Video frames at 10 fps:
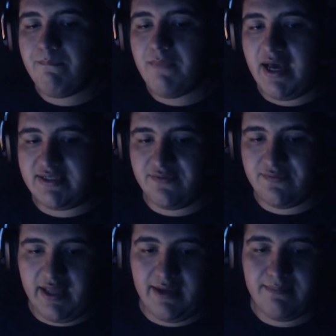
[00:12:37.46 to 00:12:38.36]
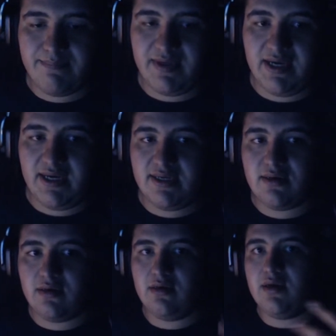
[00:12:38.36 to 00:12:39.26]
as of late,
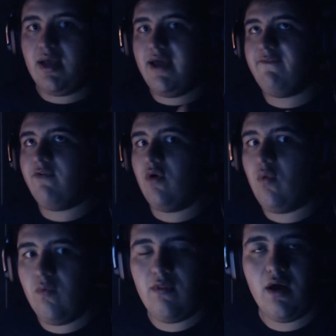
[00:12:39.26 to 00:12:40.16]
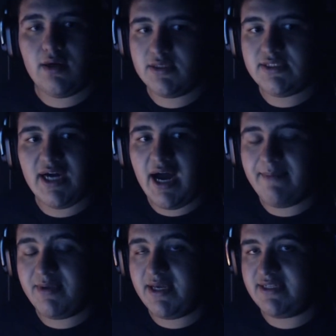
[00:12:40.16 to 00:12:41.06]
for a long
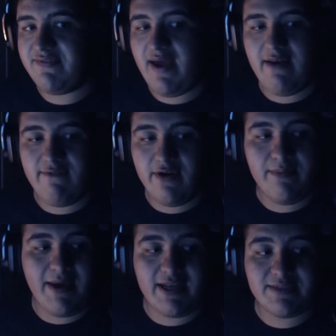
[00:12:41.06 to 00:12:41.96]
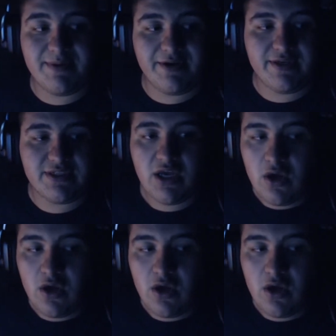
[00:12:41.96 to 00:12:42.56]
time, because I've had a very bad experience